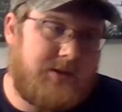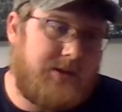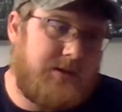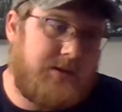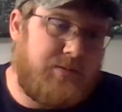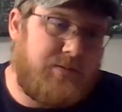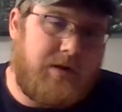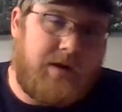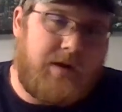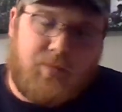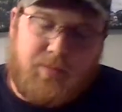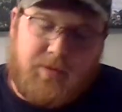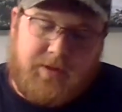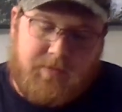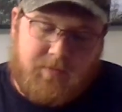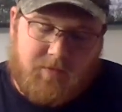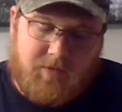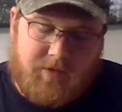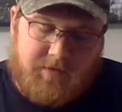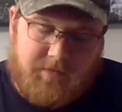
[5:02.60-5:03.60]
is probably
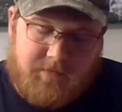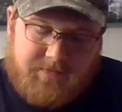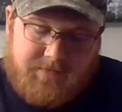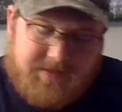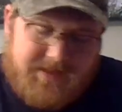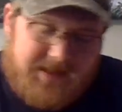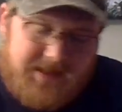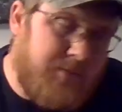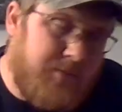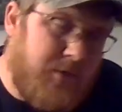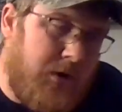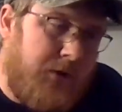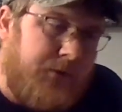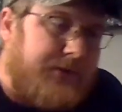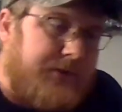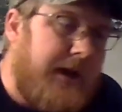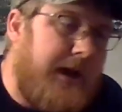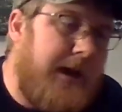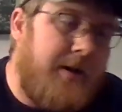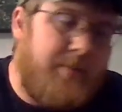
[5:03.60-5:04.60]
one of the
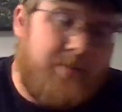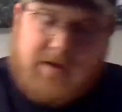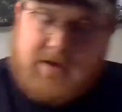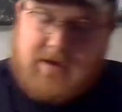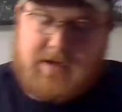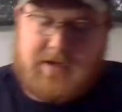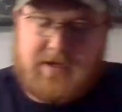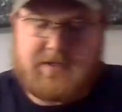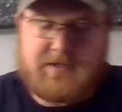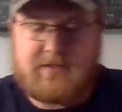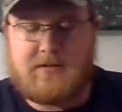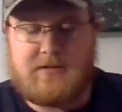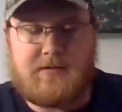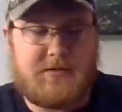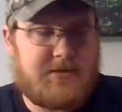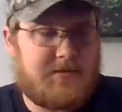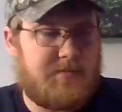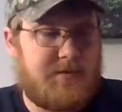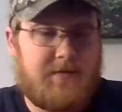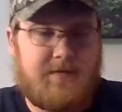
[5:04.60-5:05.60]
most common knots
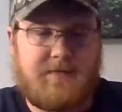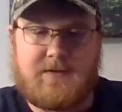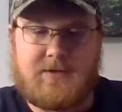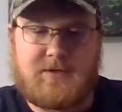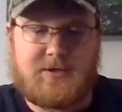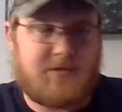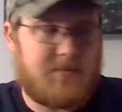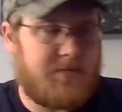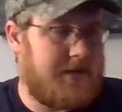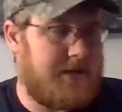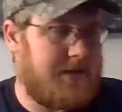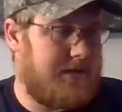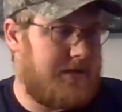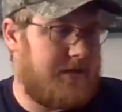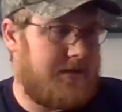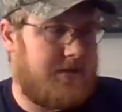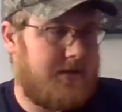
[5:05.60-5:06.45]
used by fishermen.